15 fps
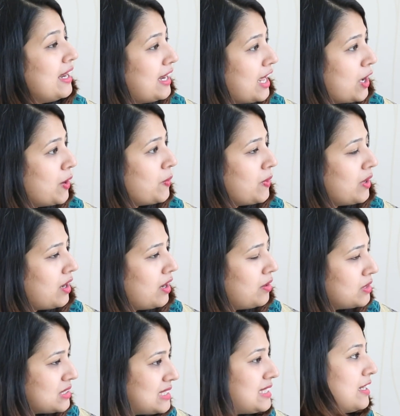Now,
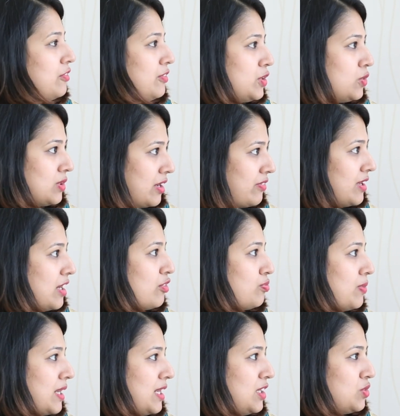still we don't have enough
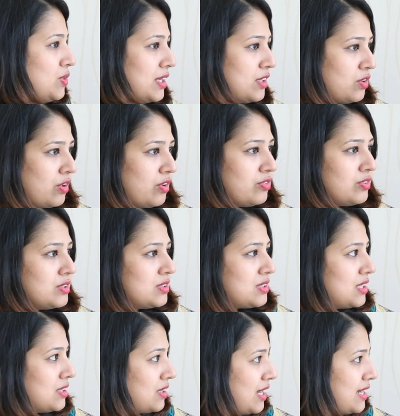money to get an office,
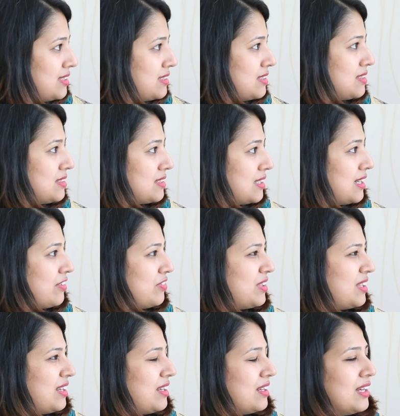get a license, get
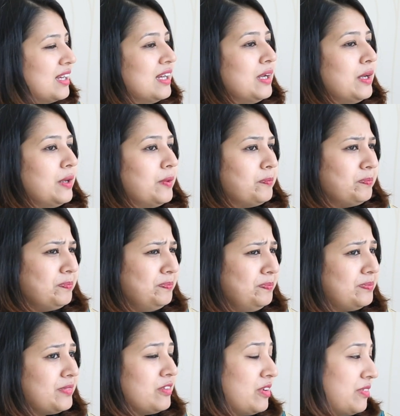everything.
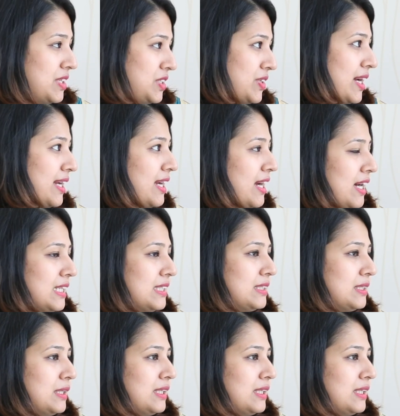We were trying hard.